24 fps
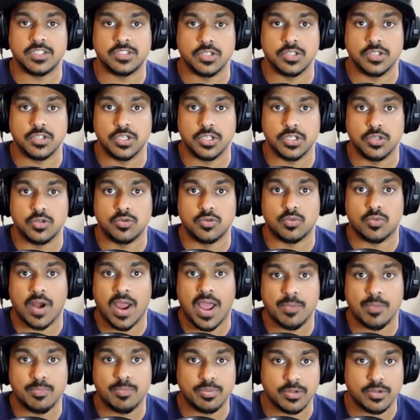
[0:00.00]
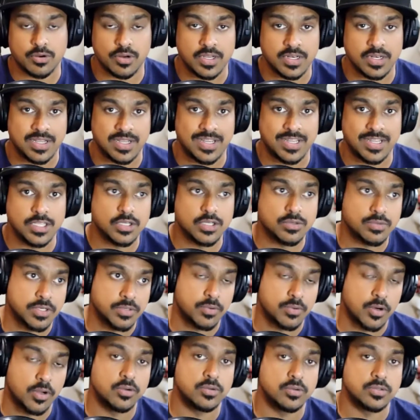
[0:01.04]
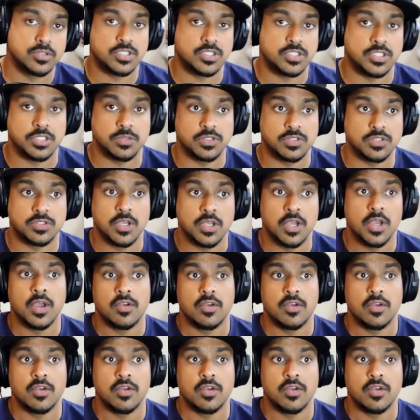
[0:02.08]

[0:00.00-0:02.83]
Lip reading: a good grappler in Hillary Rose, she was